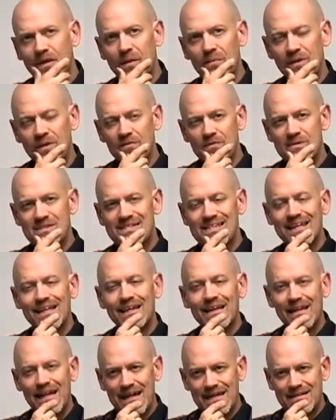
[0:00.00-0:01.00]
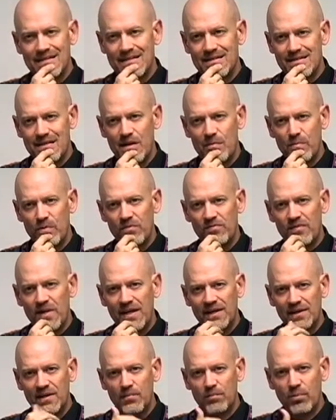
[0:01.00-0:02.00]
I believe it was the Atlanta Temple,
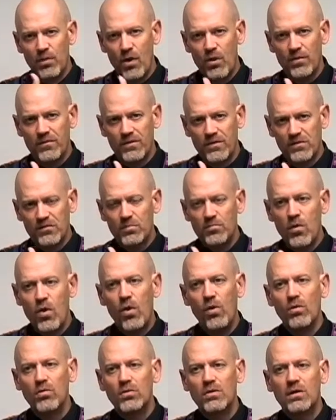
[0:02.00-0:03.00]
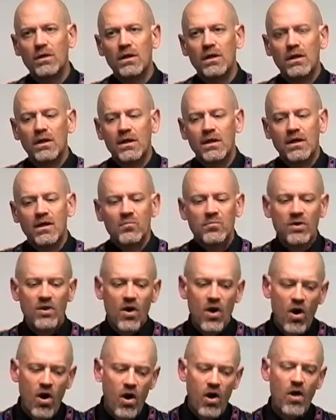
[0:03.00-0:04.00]
finally broke this mold.
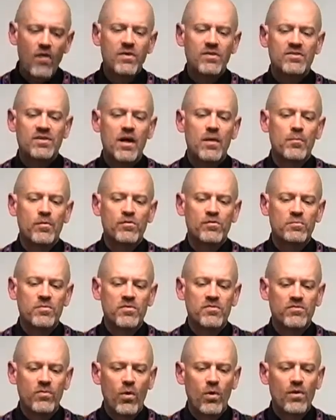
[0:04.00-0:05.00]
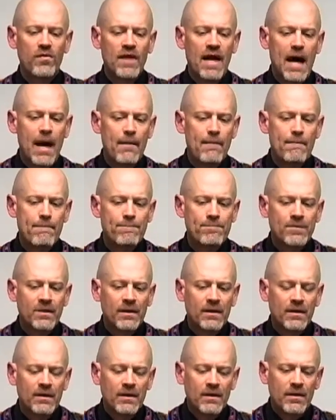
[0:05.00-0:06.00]
But all the temples before that,
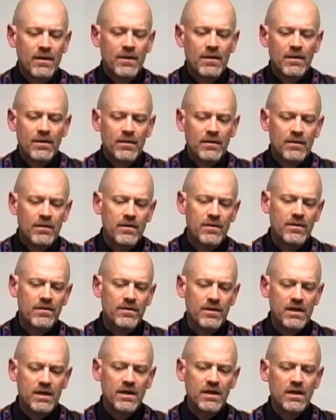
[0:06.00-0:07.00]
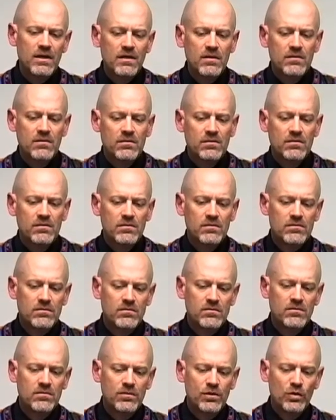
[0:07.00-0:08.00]
the,
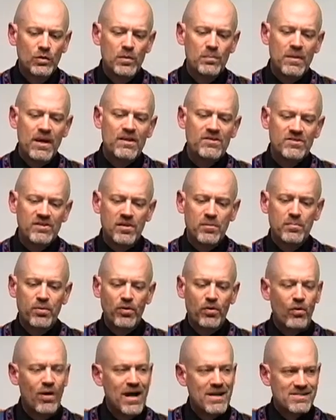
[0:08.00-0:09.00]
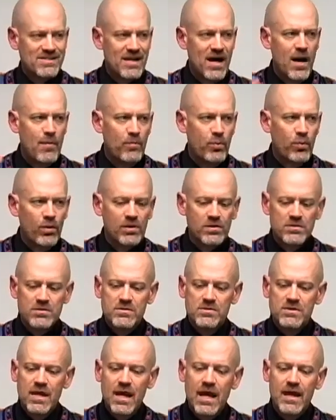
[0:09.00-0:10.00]
you would basically progress upwards.